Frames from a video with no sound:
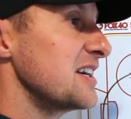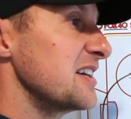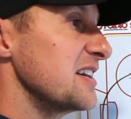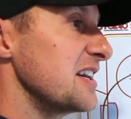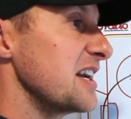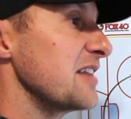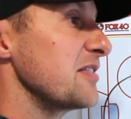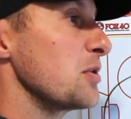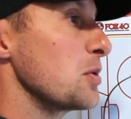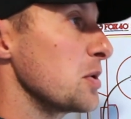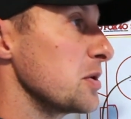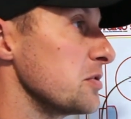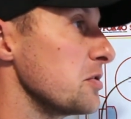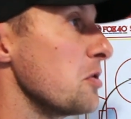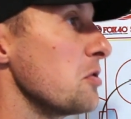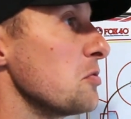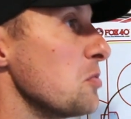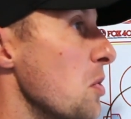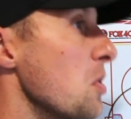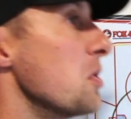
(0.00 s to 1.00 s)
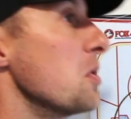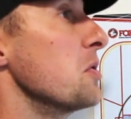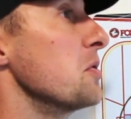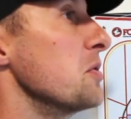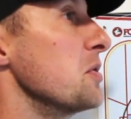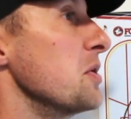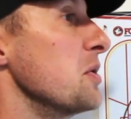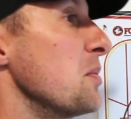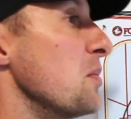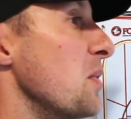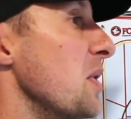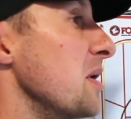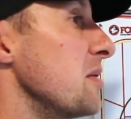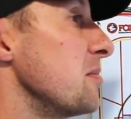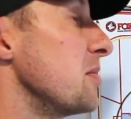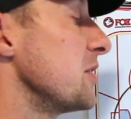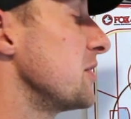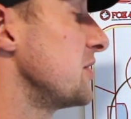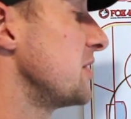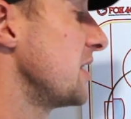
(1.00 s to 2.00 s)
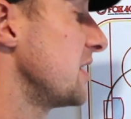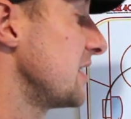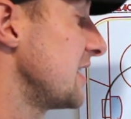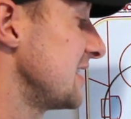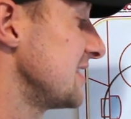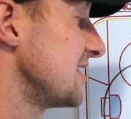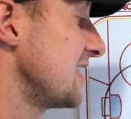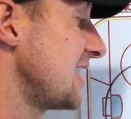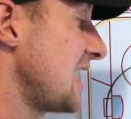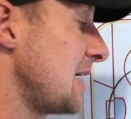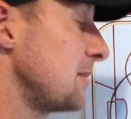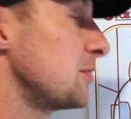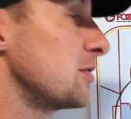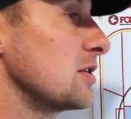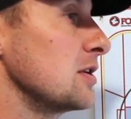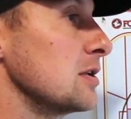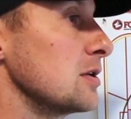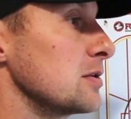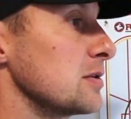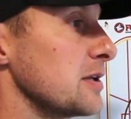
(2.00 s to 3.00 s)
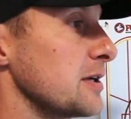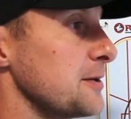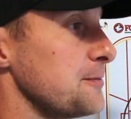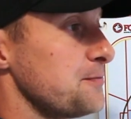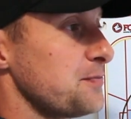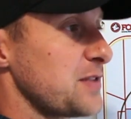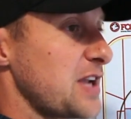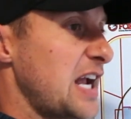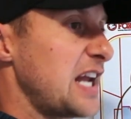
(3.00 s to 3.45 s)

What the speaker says: And everyone says 101%. I said absolutely.